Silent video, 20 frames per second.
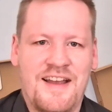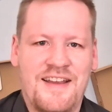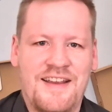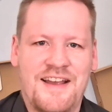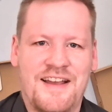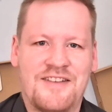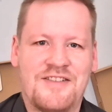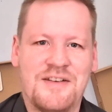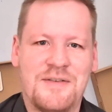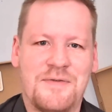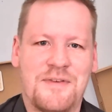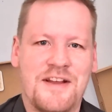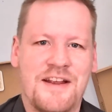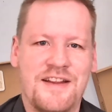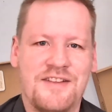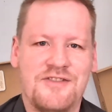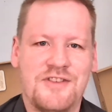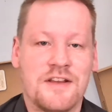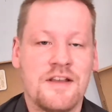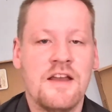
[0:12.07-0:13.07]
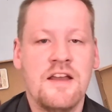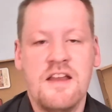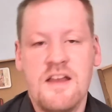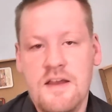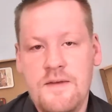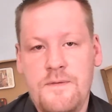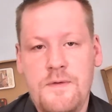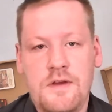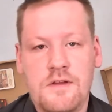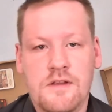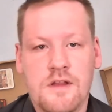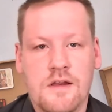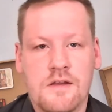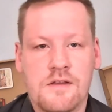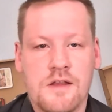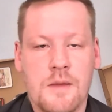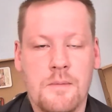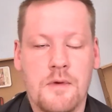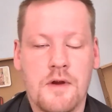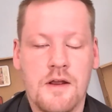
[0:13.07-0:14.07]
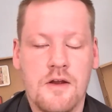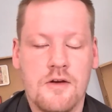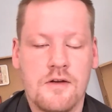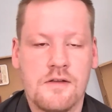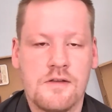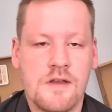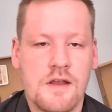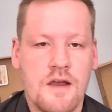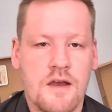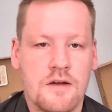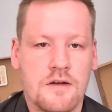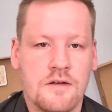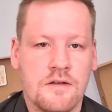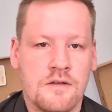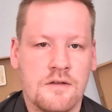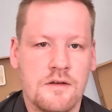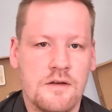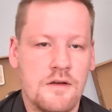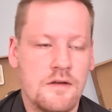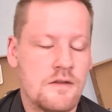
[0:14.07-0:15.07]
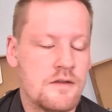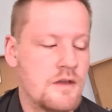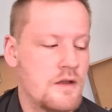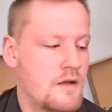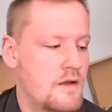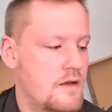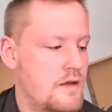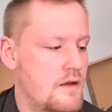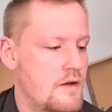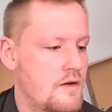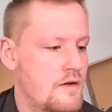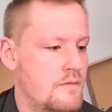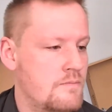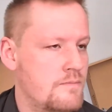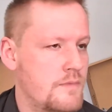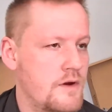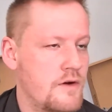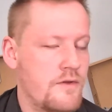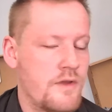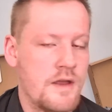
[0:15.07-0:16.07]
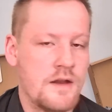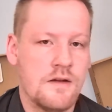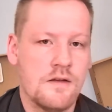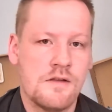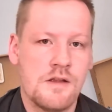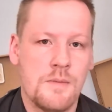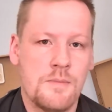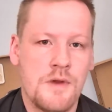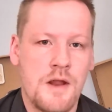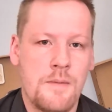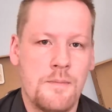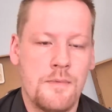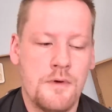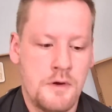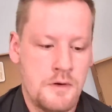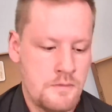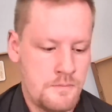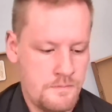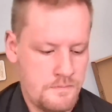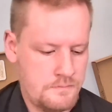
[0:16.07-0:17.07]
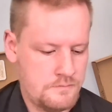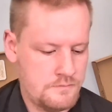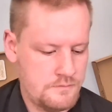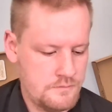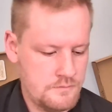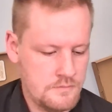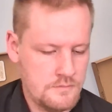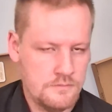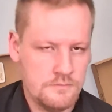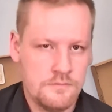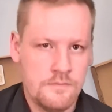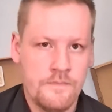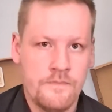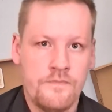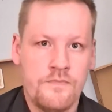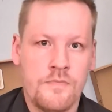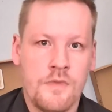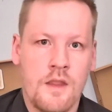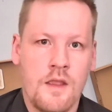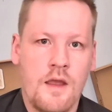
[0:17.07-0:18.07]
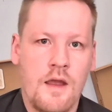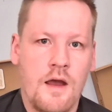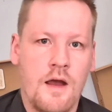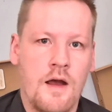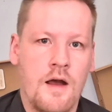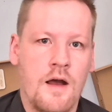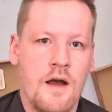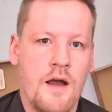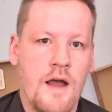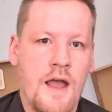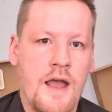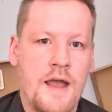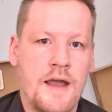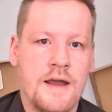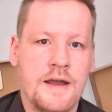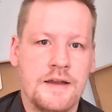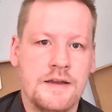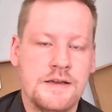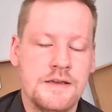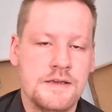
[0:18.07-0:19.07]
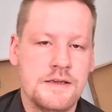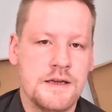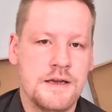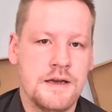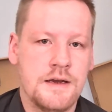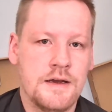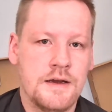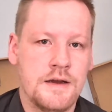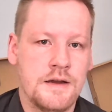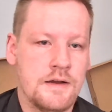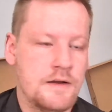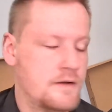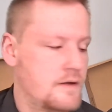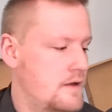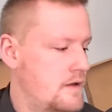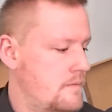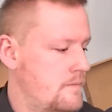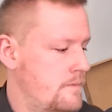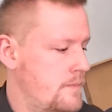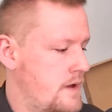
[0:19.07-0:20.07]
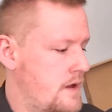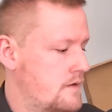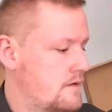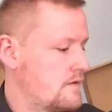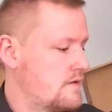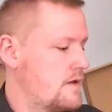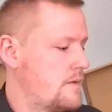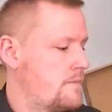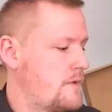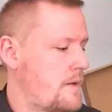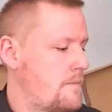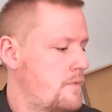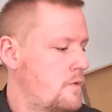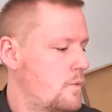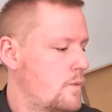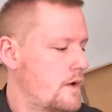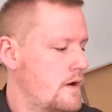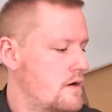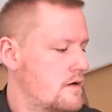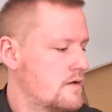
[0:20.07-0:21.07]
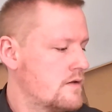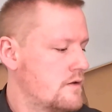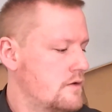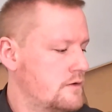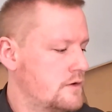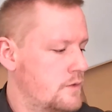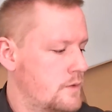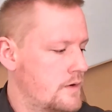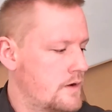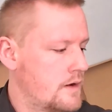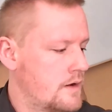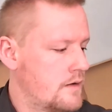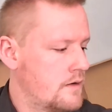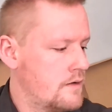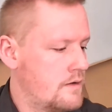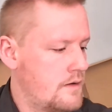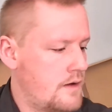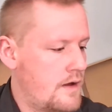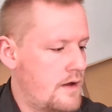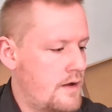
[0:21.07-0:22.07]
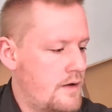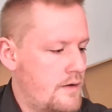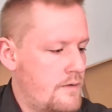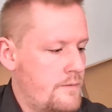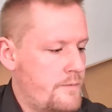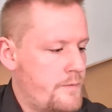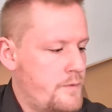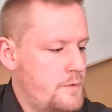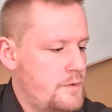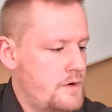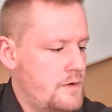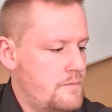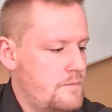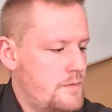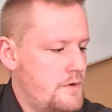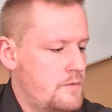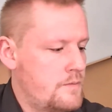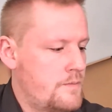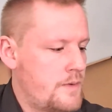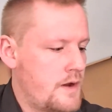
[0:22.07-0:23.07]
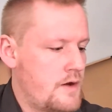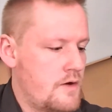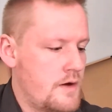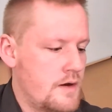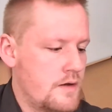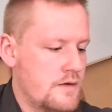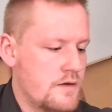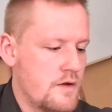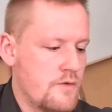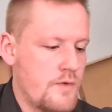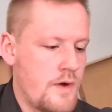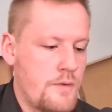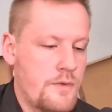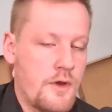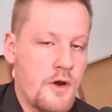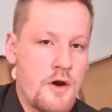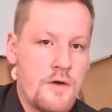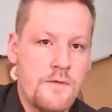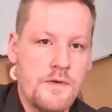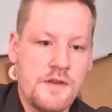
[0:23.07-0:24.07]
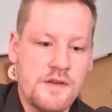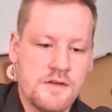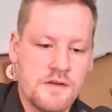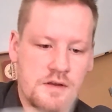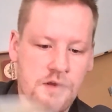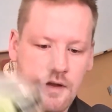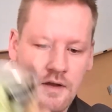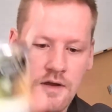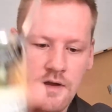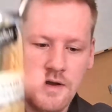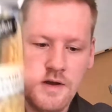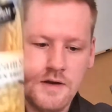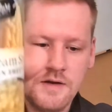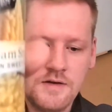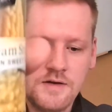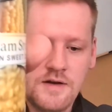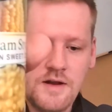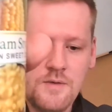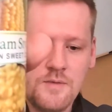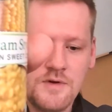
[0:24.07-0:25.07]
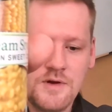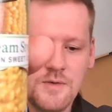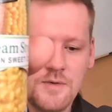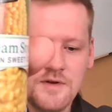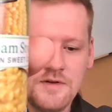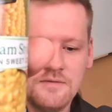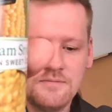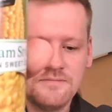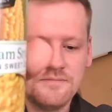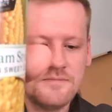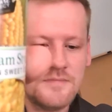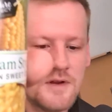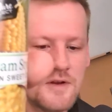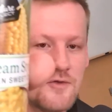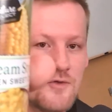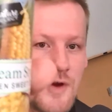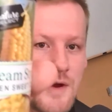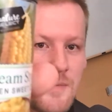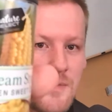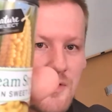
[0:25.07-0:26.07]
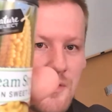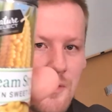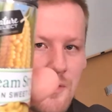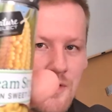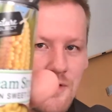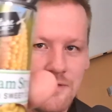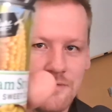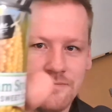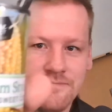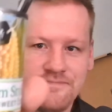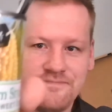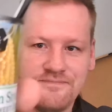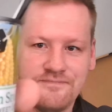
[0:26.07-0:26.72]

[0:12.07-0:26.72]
it feels like summer here in Seattle. It's uh, here near the end of September. Uh, and uh, because it's September, we are still doing uh, food and beer pairings around the harvest. Today we're doing cream corn.